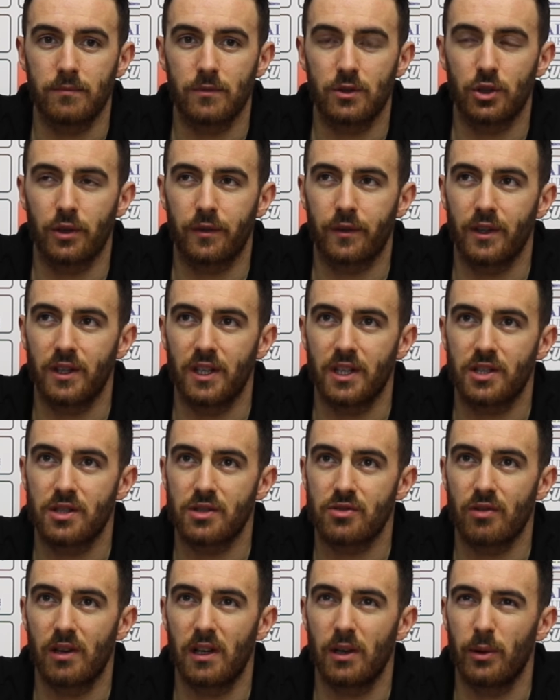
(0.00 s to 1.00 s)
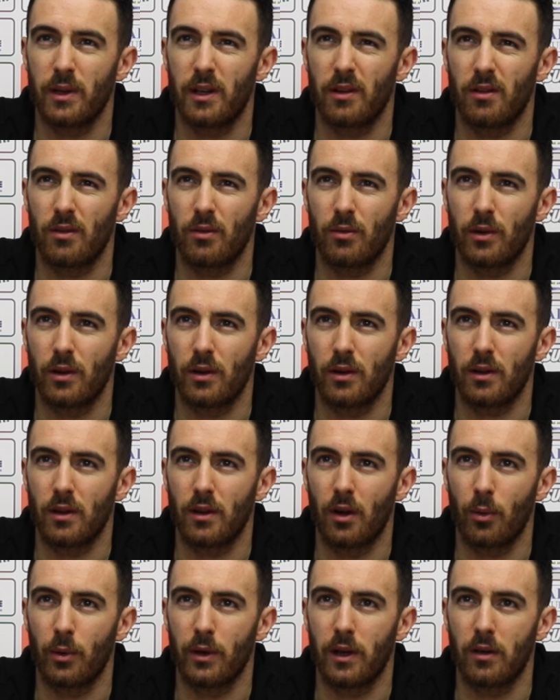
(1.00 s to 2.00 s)
Tough conditions, really.
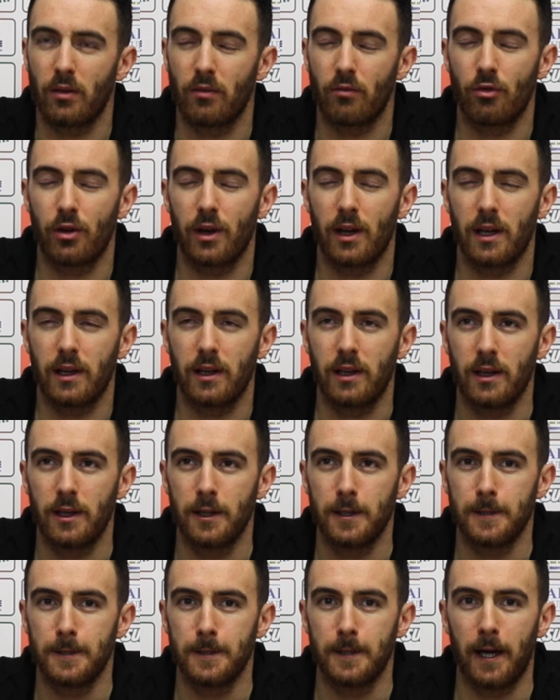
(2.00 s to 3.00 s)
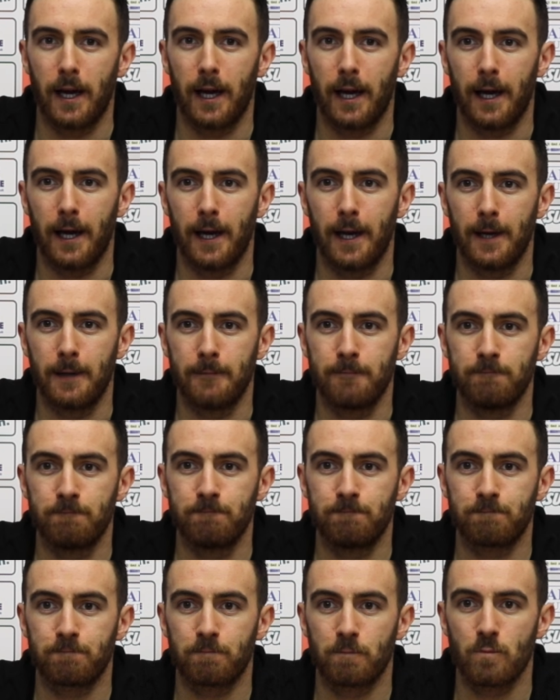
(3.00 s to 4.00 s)
We didn't really
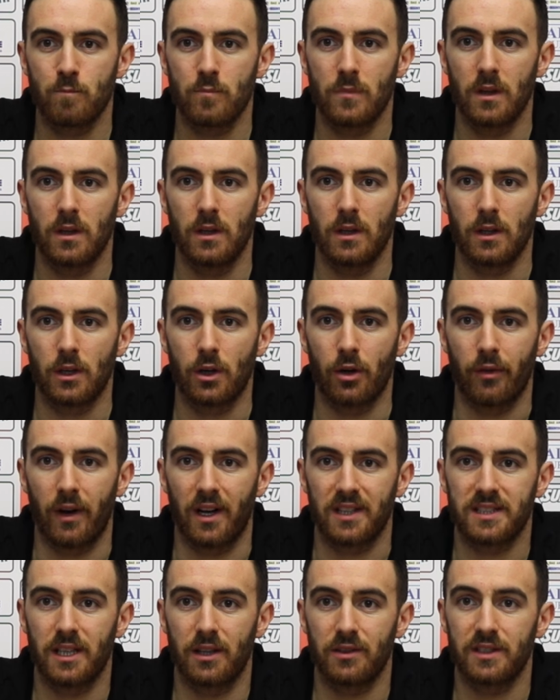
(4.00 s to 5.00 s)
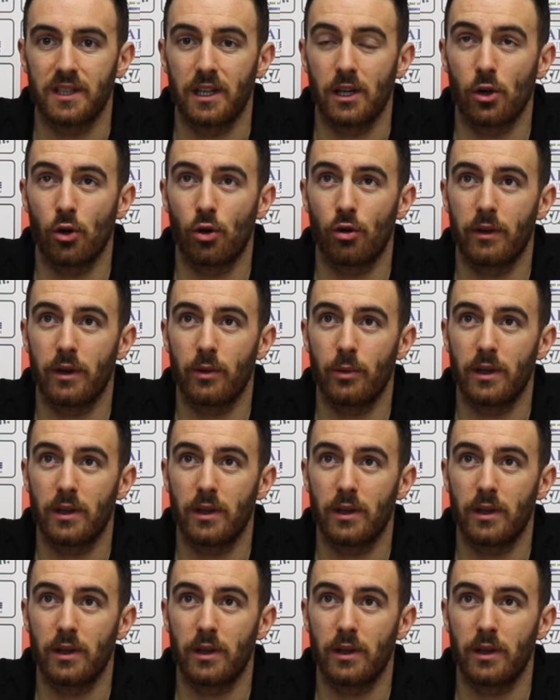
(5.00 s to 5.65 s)
cover ourselves in glory.